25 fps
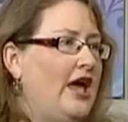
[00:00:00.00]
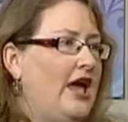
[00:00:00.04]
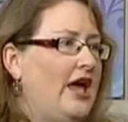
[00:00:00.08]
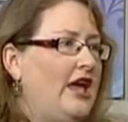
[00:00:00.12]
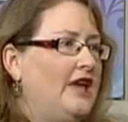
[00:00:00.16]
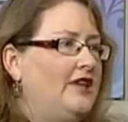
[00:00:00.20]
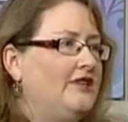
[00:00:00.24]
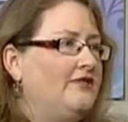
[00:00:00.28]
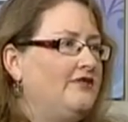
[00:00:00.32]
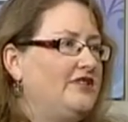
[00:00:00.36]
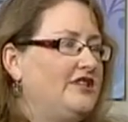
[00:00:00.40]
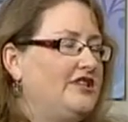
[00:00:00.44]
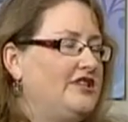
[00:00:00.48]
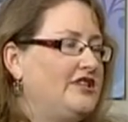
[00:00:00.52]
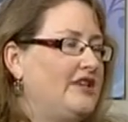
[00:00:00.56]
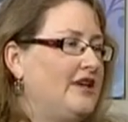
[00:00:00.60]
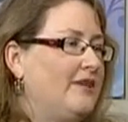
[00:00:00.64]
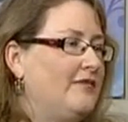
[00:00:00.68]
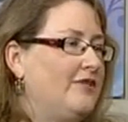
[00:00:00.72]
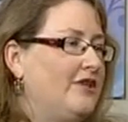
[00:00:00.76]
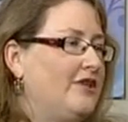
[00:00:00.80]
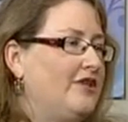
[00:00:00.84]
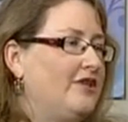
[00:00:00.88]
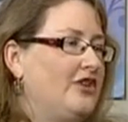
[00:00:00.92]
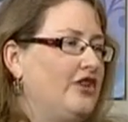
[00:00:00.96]
And if there's
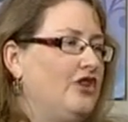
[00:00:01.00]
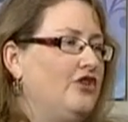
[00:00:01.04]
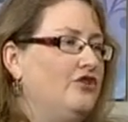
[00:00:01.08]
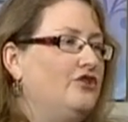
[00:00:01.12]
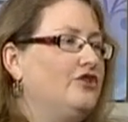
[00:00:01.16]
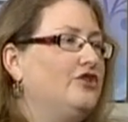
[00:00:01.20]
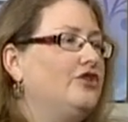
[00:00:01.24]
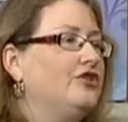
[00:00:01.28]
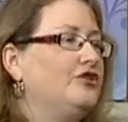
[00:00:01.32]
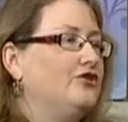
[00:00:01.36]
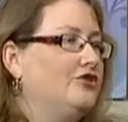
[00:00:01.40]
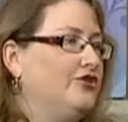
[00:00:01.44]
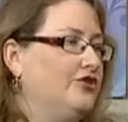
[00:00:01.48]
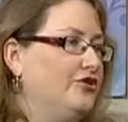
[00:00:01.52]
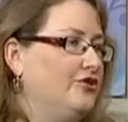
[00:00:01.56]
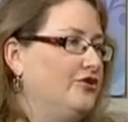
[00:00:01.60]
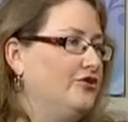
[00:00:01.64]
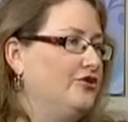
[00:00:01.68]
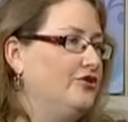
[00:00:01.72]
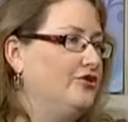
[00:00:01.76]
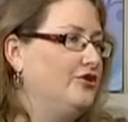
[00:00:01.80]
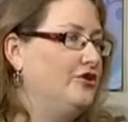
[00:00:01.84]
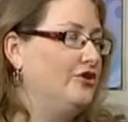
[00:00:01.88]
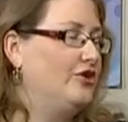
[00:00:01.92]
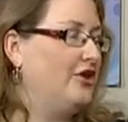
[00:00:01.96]
something that you can do,
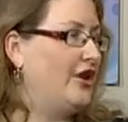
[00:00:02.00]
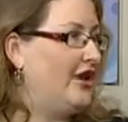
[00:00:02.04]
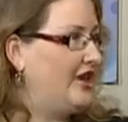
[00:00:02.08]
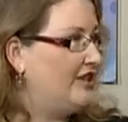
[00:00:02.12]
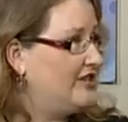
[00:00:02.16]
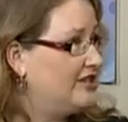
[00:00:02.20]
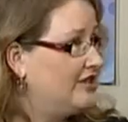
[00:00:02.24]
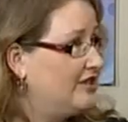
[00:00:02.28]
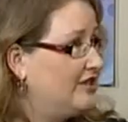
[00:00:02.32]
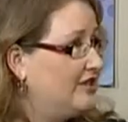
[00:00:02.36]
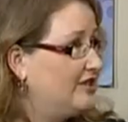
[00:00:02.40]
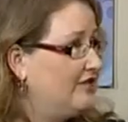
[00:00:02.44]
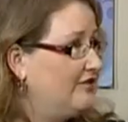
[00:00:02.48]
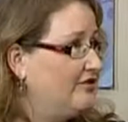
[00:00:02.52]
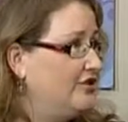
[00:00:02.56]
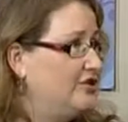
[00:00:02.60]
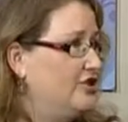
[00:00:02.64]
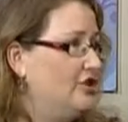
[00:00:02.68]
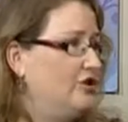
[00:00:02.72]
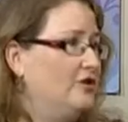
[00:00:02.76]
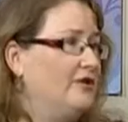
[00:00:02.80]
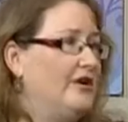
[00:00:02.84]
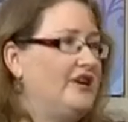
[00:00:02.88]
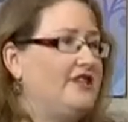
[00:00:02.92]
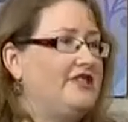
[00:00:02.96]
you know, as an
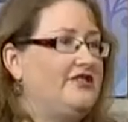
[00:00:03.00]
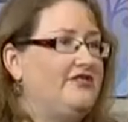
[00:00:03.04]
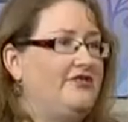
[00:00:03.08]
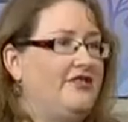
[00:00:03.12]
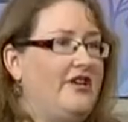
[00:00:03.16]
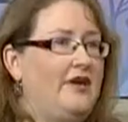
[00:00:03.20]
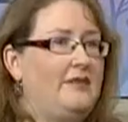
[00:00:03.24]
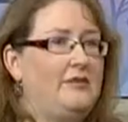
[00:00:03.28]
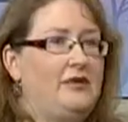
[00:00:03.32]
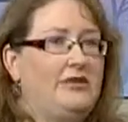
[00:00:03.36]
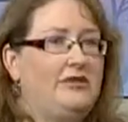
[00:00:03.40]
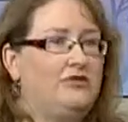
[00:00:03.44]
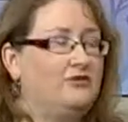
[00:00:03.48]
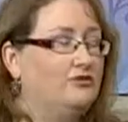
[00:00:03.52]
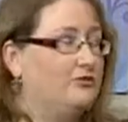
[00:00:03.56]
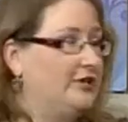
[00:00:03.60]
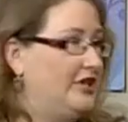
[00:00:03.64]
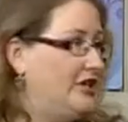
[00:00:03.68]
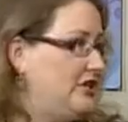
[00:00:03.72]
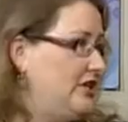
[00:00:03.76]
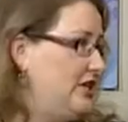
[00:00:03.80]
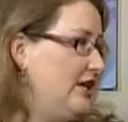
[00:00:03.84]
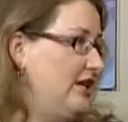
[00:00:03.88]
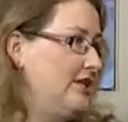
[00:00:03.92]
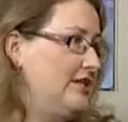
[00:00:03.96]
individual or as a family to
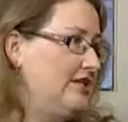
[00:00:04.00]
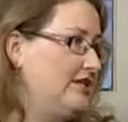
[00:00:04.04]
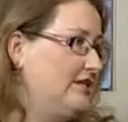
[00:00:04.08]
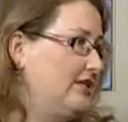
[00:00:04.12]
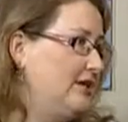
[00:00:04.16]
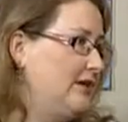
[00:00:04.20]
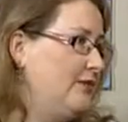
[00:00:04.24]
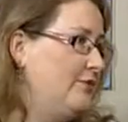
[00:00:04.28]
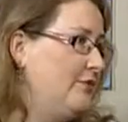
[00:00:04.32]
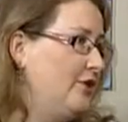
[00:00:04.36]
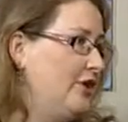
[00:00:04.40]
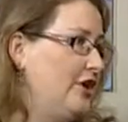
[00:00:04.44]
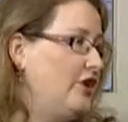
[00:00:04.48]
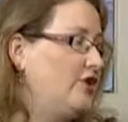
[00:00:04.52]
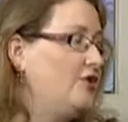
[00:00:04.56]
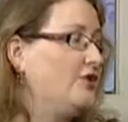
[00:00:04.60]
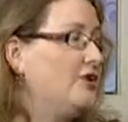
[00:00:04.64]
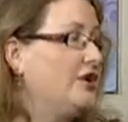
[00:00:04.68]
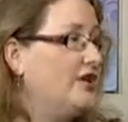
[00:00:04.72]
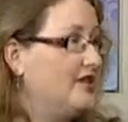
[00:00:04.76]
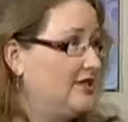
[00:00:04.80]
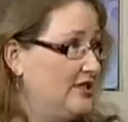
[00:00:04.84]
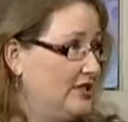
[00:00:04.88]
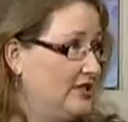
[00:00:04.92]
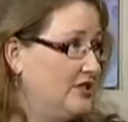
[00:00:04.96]
reach out to somebody who
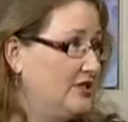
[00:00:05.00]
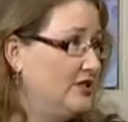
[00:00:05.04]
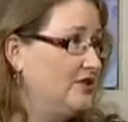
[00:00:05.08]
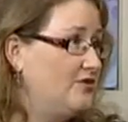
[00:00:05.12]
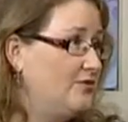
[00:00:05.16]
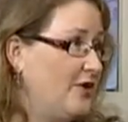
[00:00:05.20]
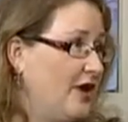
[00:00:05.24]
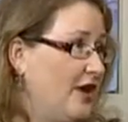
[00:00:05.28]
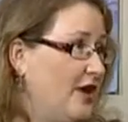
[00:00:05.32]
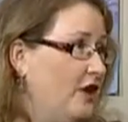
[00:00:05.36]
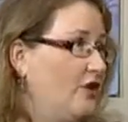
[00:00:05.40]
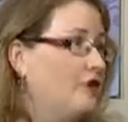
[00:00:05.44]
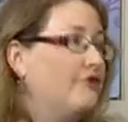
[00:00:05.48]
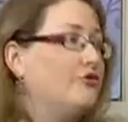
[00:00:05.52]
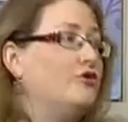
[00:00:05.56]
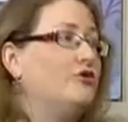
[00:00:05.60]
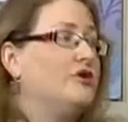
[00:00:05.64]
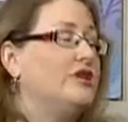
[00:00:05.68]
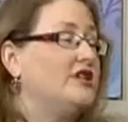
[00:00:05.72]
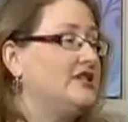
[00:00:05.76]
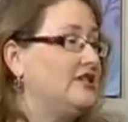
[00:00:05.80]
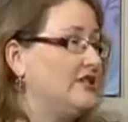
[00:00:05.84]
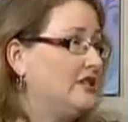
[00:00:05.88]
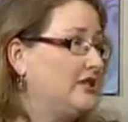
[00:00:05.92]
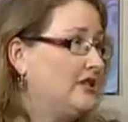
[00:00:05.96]
isn't as well off
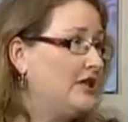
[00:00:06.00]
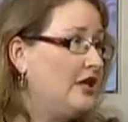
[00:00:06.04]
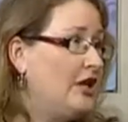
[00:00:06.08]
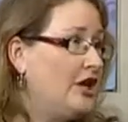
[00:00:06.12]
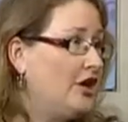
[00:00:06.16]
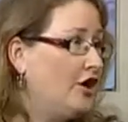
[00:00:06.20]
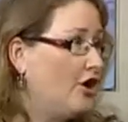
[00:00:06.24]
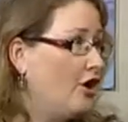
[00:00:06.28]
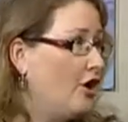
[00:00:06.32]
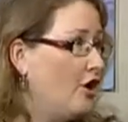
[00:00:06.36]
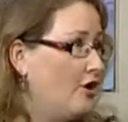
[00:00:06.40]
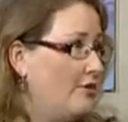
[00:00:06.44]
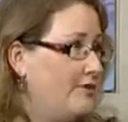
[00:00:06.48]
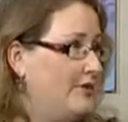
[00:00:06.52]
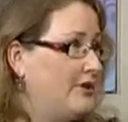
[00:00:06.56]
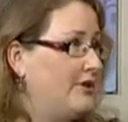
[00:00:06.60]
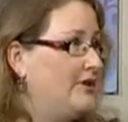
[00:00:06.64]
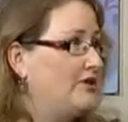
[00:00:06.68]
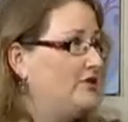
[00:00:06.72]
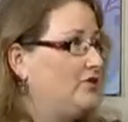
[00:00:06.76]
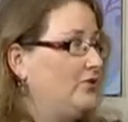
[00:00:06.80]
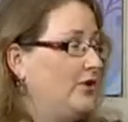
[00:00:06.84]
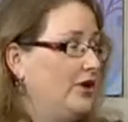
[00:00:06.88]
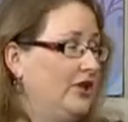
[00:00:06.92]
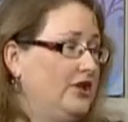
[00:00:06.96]
or isn't
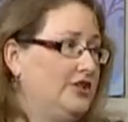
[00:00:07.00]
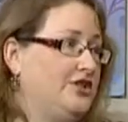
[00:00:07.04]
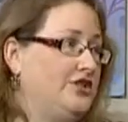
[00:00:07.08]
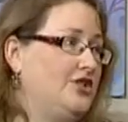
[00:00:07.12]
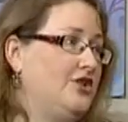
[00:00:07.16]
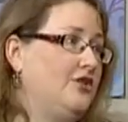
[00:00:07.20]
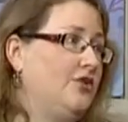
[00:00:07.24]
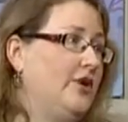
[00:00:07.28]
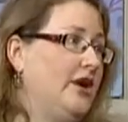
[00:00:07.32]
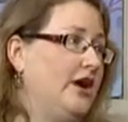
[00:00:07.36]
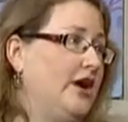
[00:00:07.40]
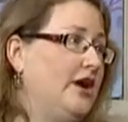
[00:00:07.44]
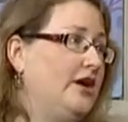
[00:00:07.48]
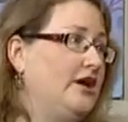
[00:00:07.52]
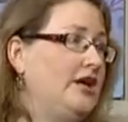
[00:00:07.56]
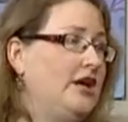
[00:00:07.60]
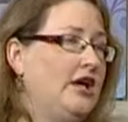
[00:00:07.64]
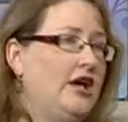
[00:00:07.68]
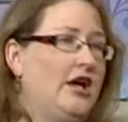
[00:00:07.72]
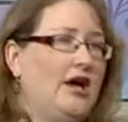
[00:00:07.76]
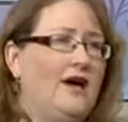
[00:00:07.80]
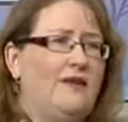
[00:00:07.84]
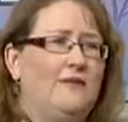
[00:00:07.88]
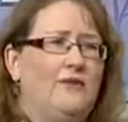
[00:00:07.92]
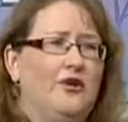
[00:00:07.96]
coping as well as you are,
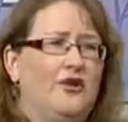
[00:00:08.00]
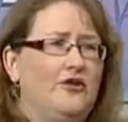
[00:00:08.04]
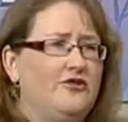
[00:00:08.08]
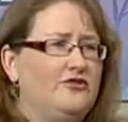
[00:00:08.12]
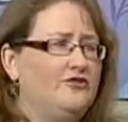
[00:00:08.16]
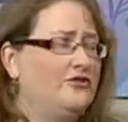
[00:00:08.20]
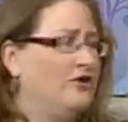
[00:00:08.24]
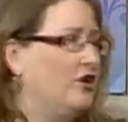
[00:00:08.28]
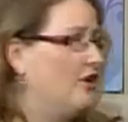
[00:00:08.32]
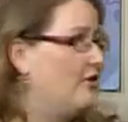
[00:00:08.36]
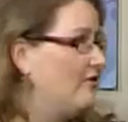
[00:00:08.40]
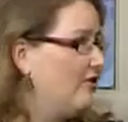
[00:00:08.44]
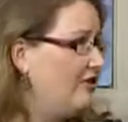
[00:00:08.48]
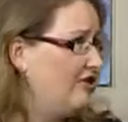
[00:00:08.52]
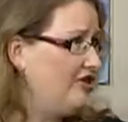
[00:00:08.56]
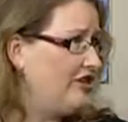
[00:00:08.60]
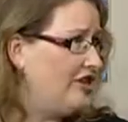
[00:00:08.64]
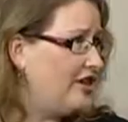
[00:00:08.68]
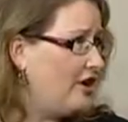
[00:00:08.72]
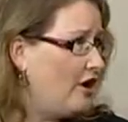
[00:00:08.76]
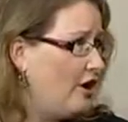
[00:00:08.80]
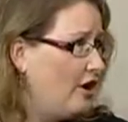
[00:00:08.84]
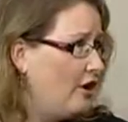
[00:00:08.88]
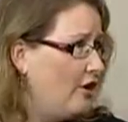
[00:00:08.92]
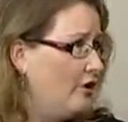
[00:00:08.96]
who's lost
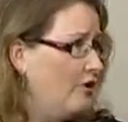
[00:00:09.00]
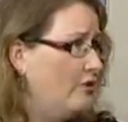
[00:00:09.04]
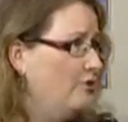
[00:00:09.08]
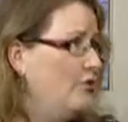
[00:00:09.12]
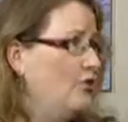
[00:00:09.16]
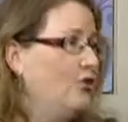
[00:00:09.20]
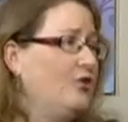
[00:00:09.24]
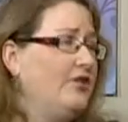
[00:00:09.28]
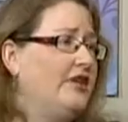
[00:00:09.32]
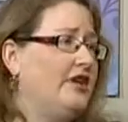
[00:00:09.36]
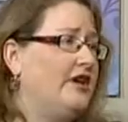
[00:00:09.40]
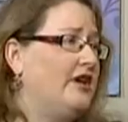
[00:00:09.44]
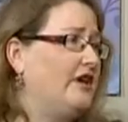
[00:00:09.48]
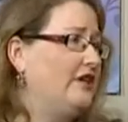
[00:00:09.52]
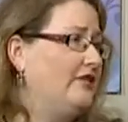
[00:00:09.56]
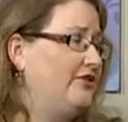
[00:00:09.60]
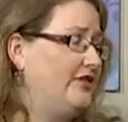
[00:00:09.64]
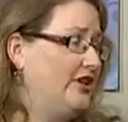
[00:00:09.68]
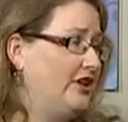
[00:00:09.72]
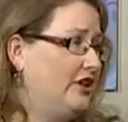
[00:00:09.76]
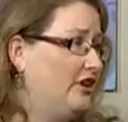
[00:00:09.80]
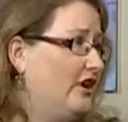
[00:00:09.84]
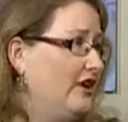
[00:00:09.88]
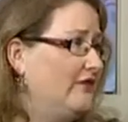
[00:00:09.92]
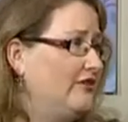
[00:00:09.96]
their home or their
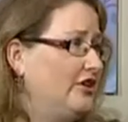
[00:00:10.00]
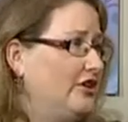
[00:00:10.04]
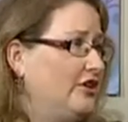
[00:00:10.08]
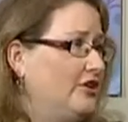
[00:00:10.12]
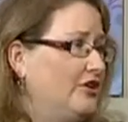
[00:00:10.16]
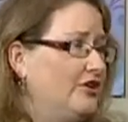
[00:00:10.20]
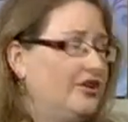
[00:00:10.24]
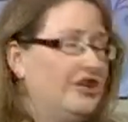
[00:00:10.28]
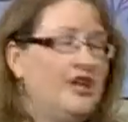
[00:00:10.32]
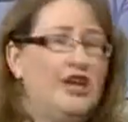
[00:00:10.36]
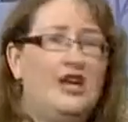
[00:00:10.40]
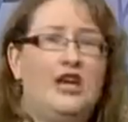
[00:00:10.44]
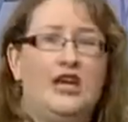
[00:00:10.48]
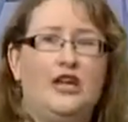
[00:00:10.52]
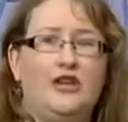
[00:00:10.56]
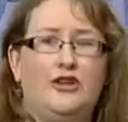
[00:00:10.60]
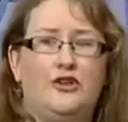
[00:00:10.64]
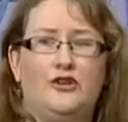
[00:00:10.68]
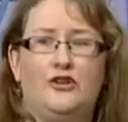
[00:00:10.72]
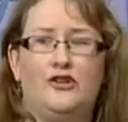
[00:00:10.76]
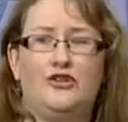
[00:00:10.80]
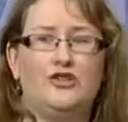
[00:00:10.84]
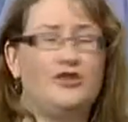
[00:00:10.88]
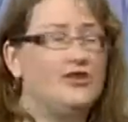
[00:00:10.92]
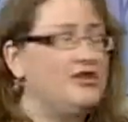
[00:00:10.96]
livelihood,
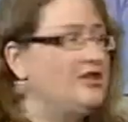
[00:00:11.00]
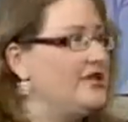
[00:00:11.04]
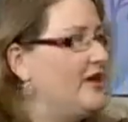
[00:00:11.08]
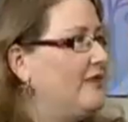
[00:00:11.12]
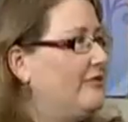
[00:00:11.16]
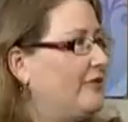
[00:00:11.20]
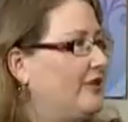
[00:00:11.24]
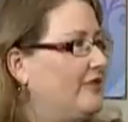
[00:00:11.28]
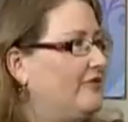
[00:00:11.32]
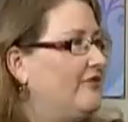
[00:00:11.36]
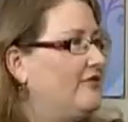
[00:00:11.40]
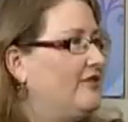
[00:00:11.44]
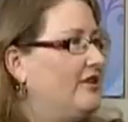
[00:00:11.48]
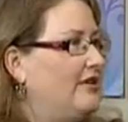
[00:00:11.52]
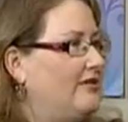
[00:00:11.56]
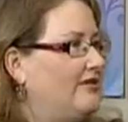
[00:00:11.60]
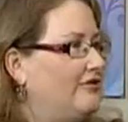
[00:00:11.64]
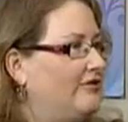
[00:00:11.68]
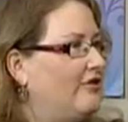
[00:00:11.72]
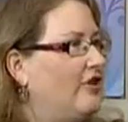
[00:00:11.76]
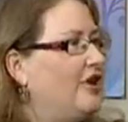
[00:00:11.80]
you know, do something for them.